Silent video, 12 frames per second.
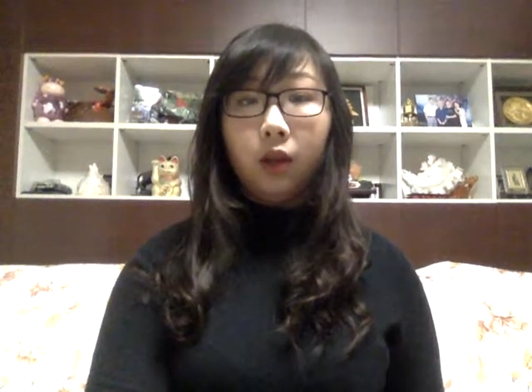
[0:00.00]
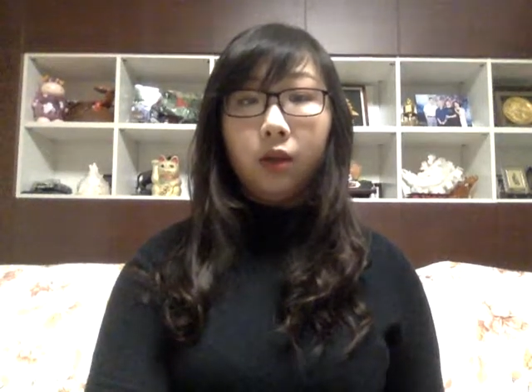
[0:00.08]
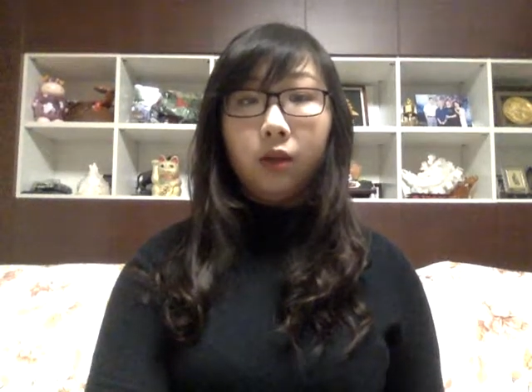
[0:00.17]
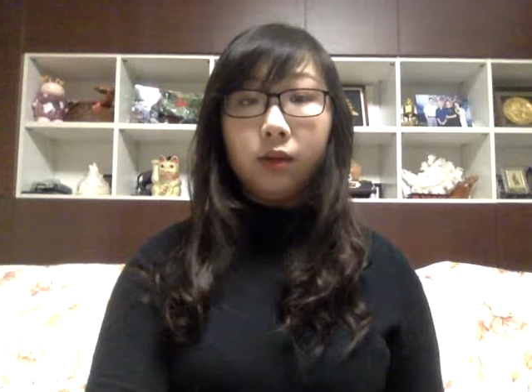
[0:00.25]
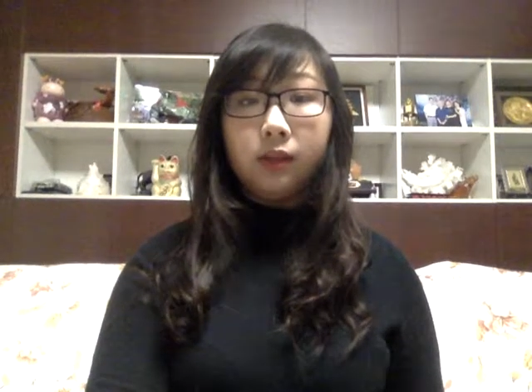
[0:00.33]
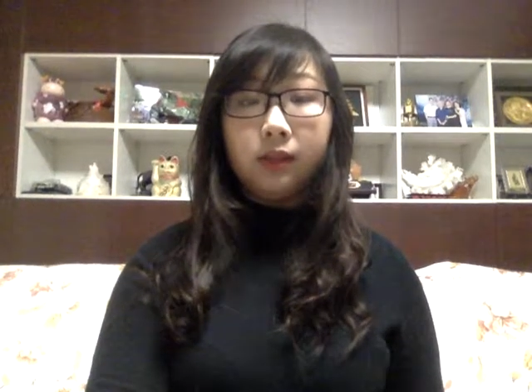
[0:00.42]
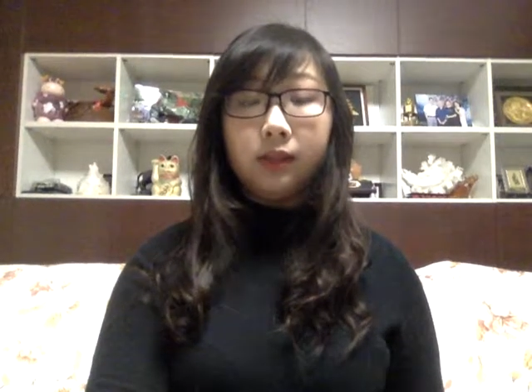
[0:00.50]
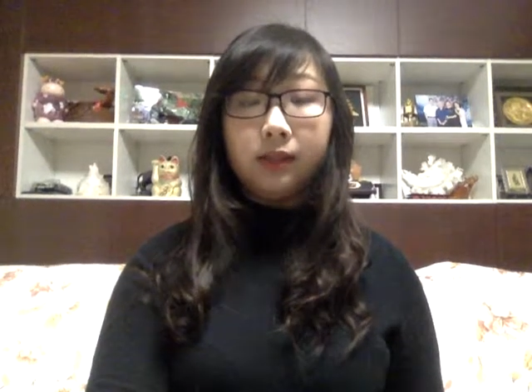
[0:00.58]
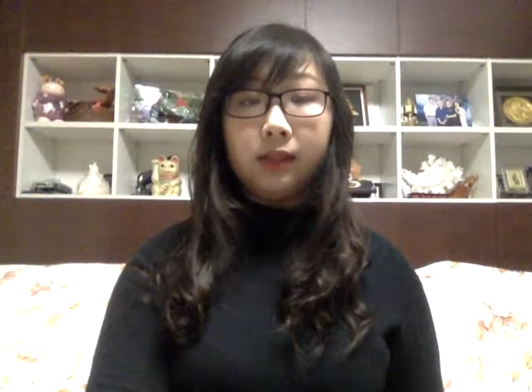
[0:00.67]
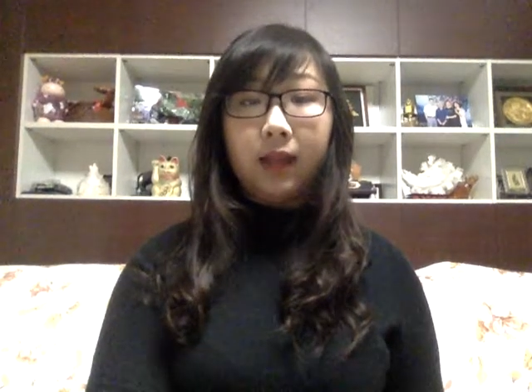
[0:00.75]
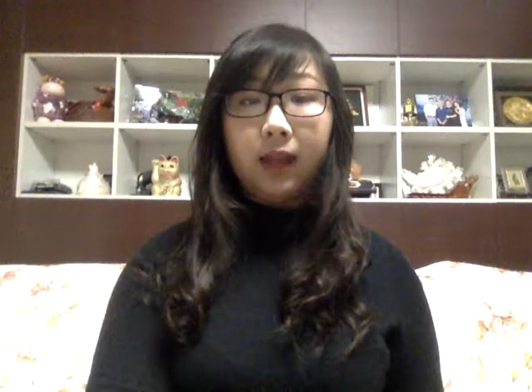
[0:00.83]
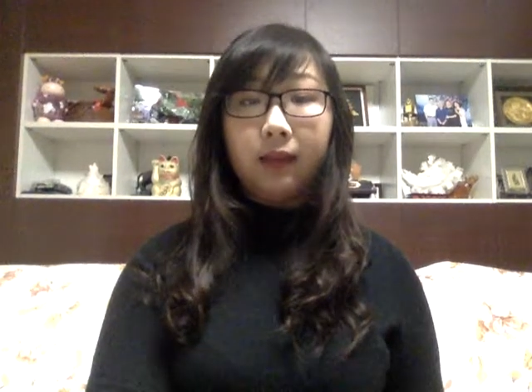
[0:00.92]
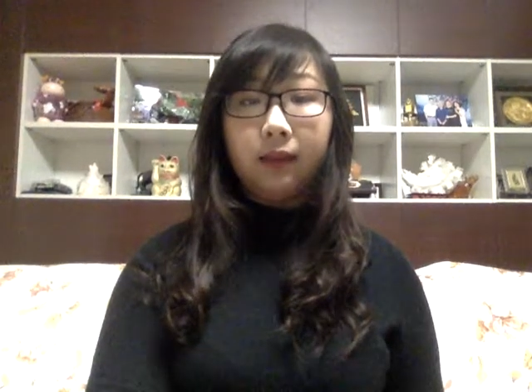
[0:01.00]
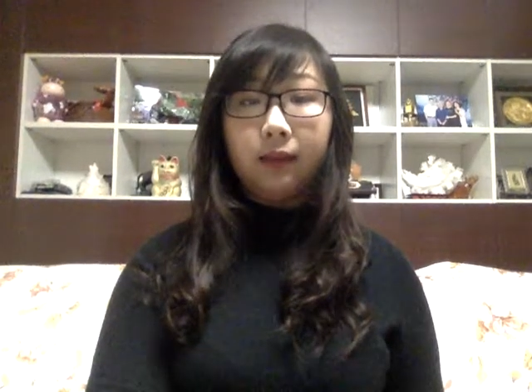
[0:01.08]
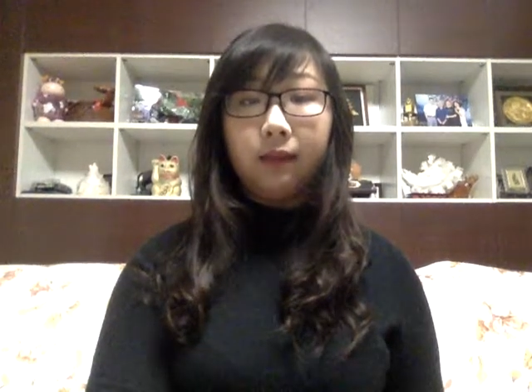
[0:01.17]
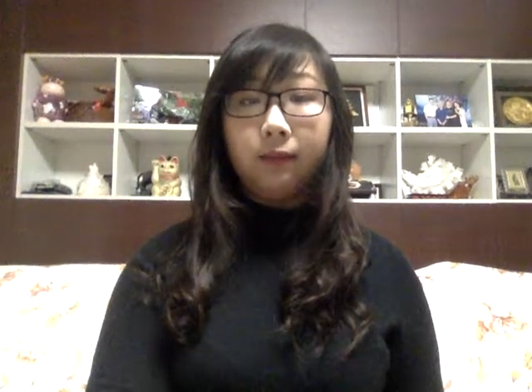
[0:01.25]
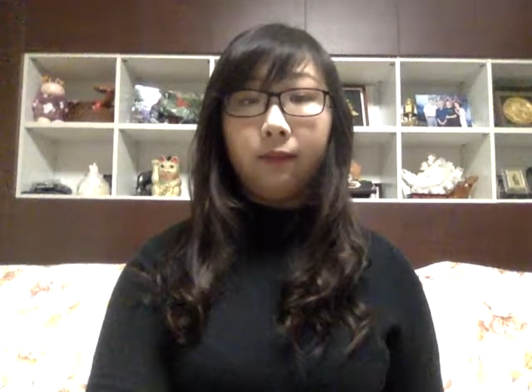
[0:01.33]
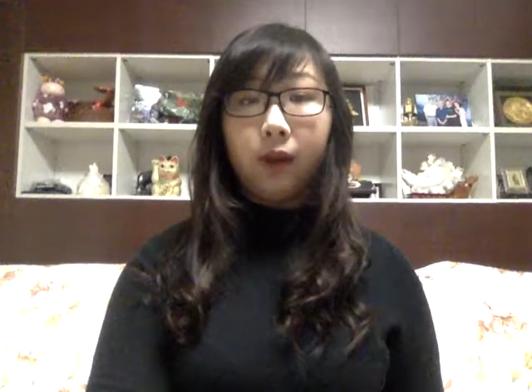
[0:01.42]
Using the
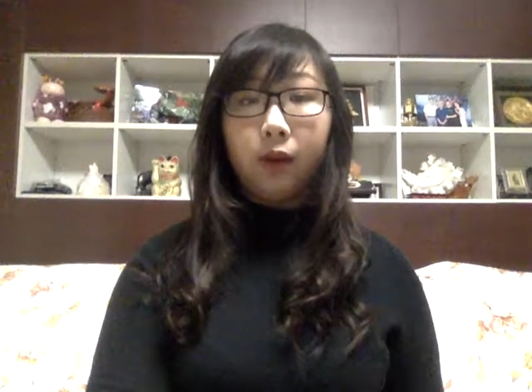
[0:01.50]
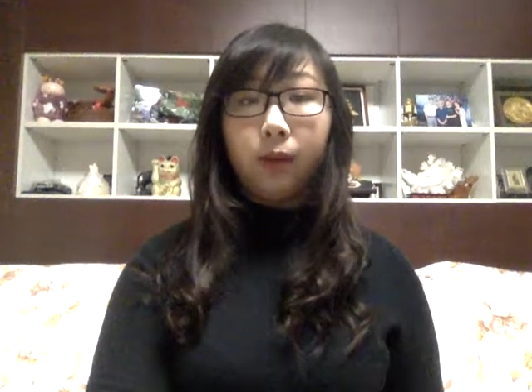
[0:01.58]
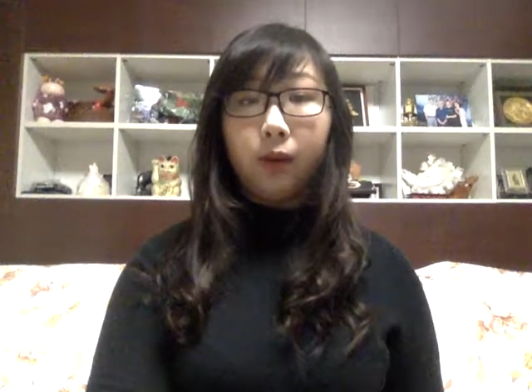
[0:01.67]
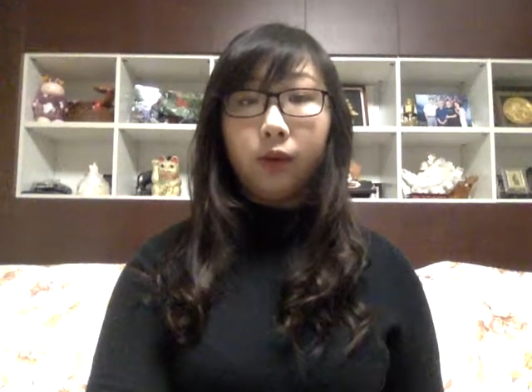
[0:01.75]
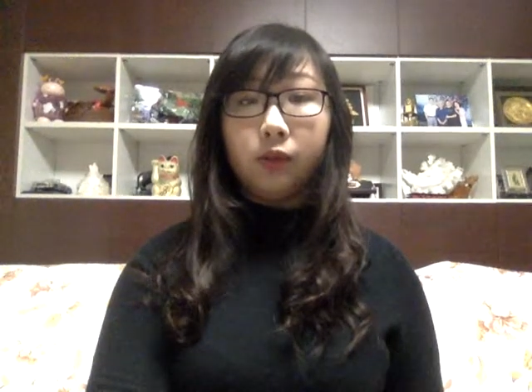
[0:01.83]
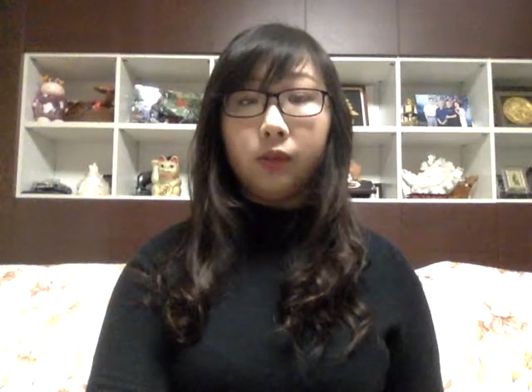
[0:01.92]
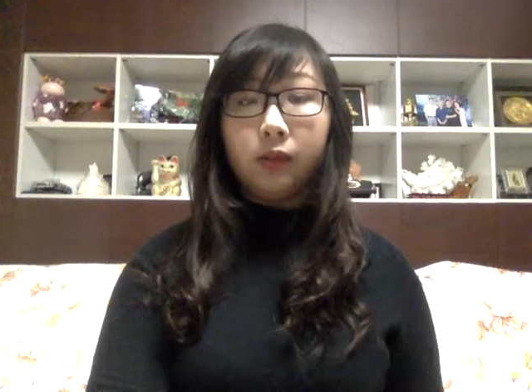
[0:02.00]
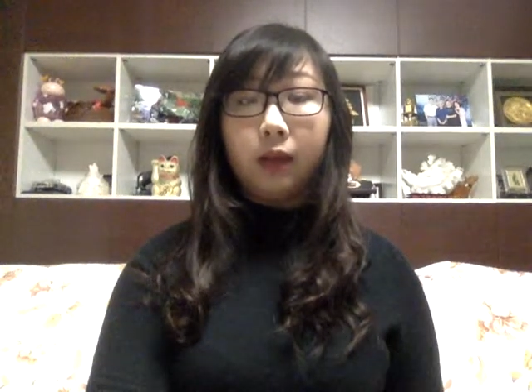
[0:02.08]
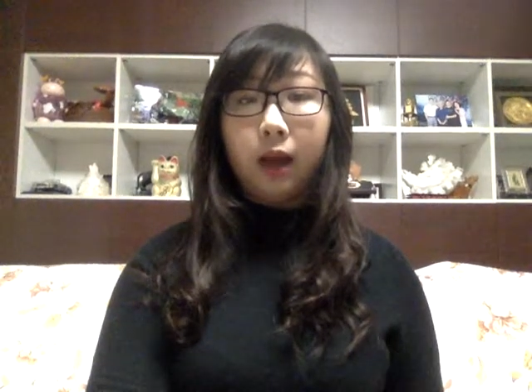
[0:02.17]
selected variables,